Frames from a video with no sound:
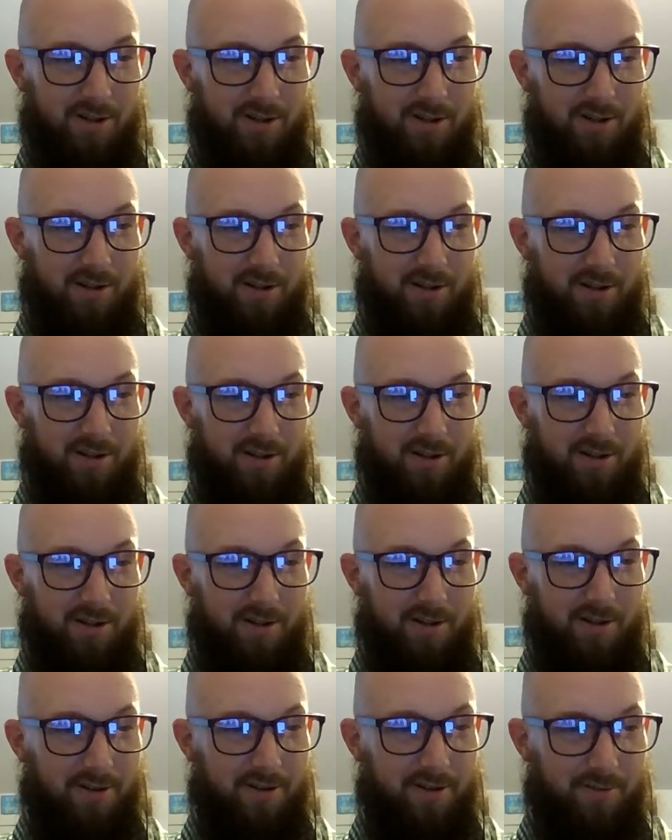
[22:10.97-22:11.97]

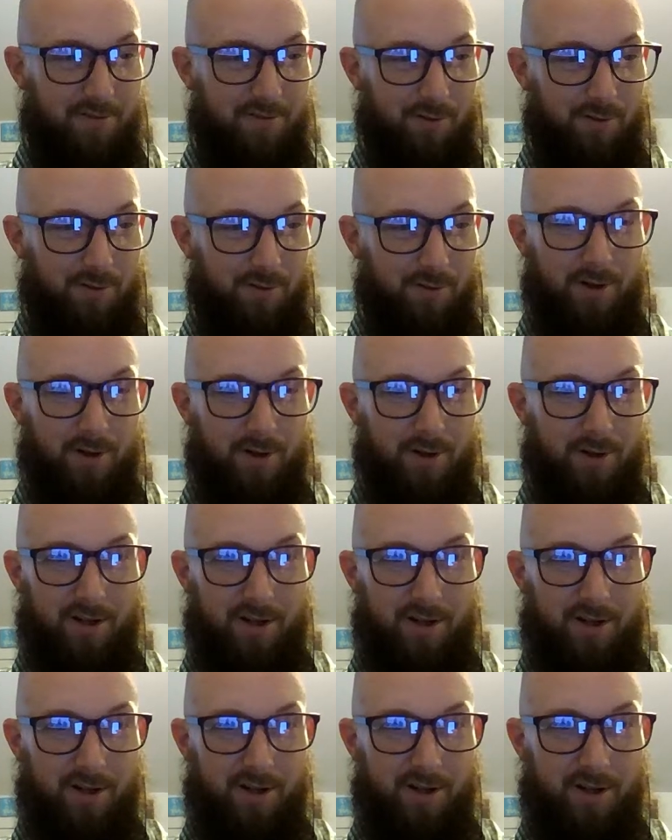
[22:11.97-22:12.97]
and if you want to hear
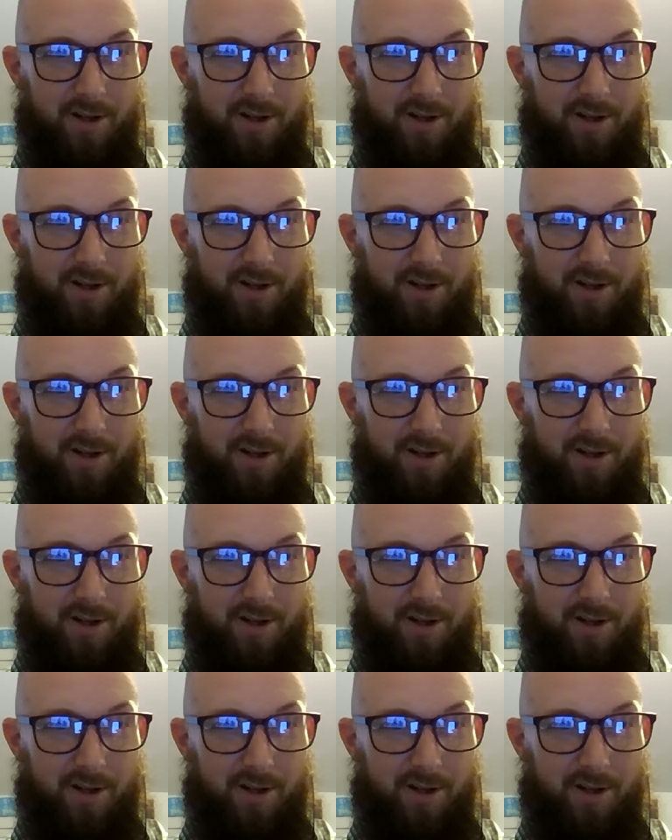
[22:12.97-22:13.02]
it,